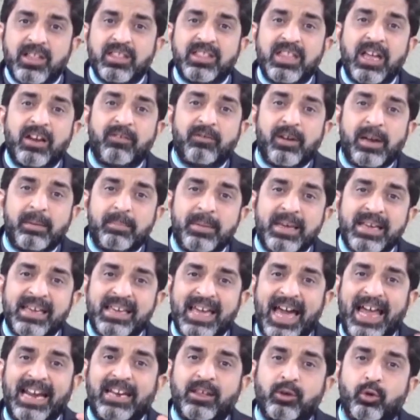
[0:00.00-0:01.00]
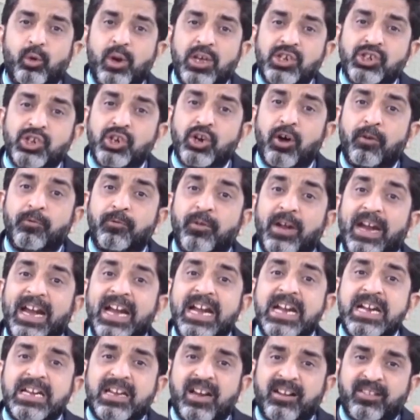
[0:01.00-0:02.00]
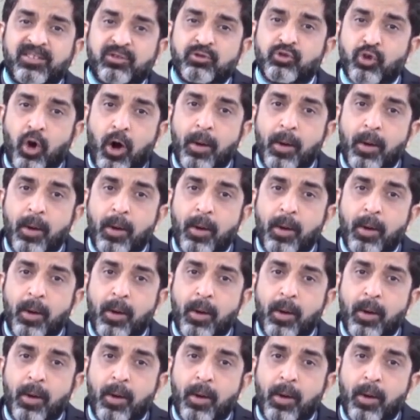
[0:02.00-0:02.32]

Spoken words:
there will be calculation of interest